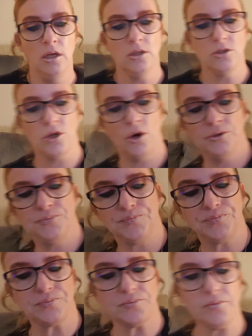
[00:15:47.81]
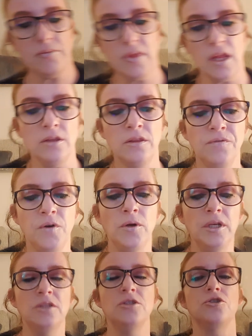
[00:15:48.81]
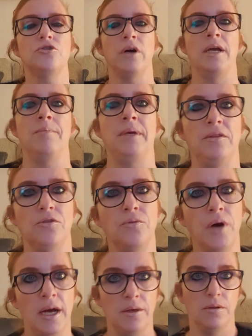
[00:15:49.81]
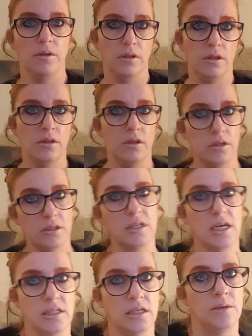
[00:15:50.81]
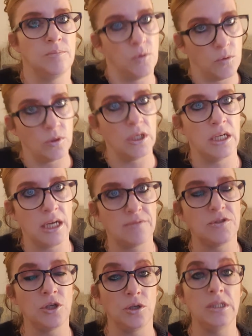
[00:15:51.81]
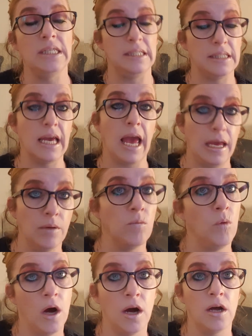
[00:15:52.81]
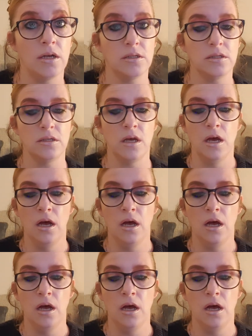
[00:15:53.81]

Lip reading: So the fighting and the screaming throughout the Saturday morning and afternoon is getting worse.